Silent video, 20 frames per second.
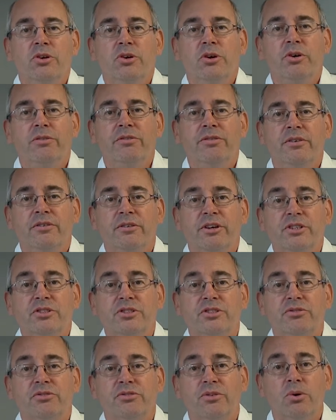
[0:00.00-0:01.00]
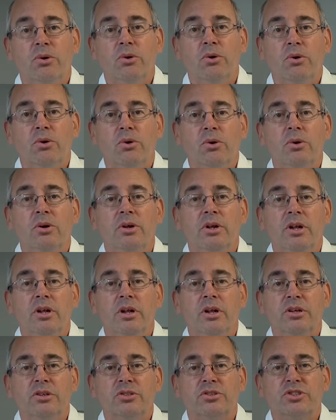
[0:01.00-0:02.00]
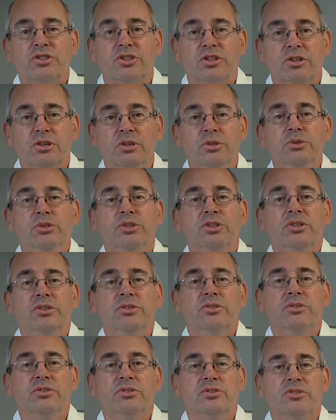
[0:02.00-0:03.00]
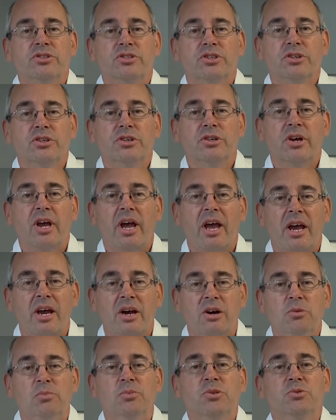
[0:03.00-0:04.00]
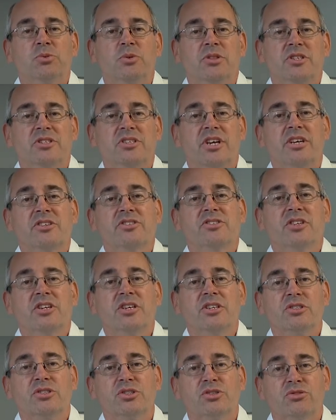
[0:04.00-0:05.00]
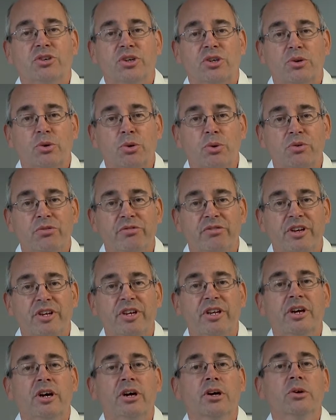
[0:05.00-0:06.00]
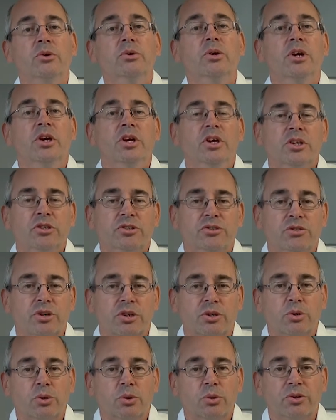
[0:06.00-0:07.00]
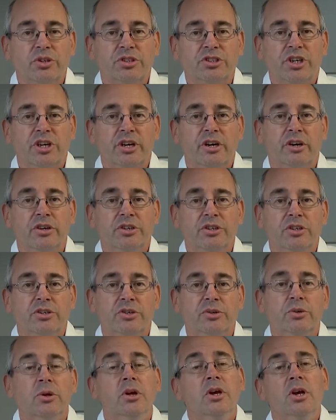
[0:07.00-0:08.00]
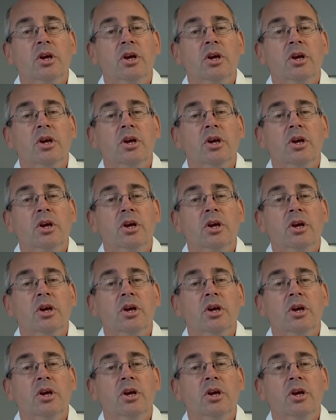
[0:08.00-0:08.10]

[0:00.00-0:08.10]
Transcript: could offer us for solutions to help us with the testing, to record video, to record the JRU.